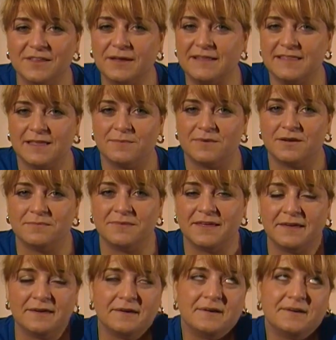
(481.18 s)
I look at them and I'm
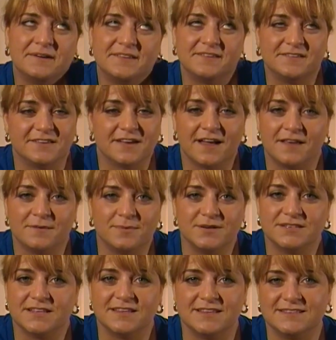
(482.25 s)
like, oh, they're the kind of
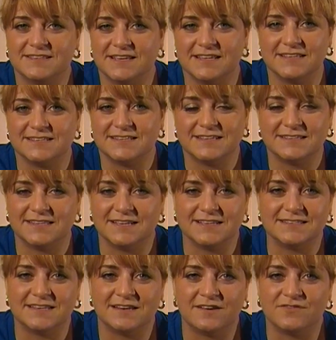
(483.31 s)
person that says
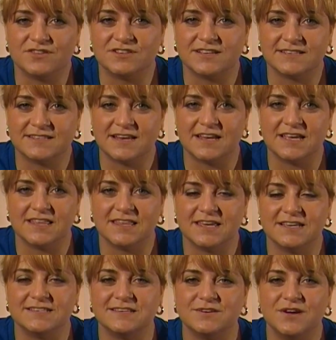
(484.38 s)
things and never does
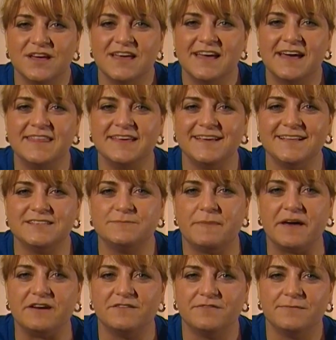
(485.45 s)
anything. So I think it's
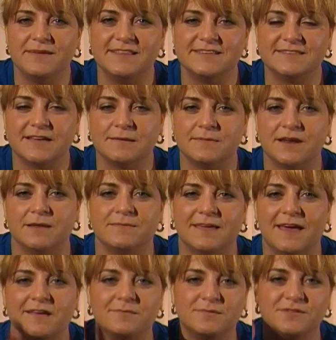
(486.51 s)
better for me this time that
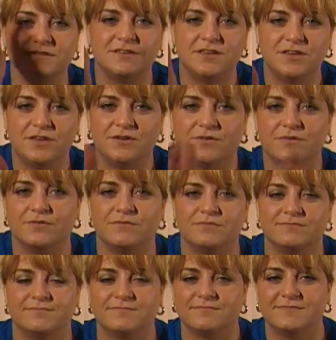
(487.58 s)
I'm accountable to
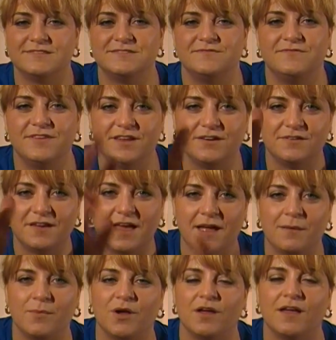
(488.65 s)
you, this video
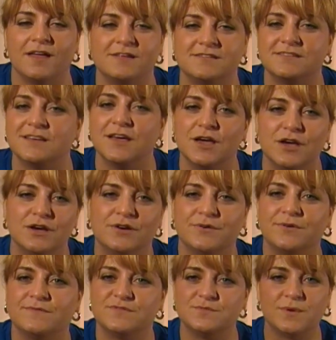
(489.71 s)
camera, and
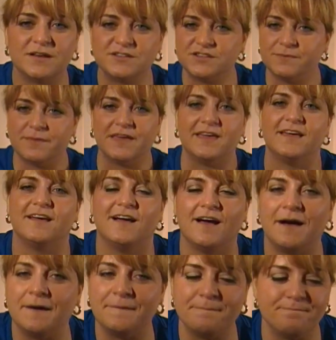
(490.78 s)
whoever's watching me.
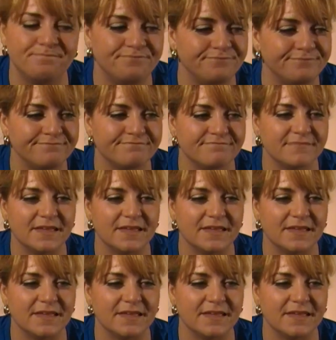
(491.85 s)
I'm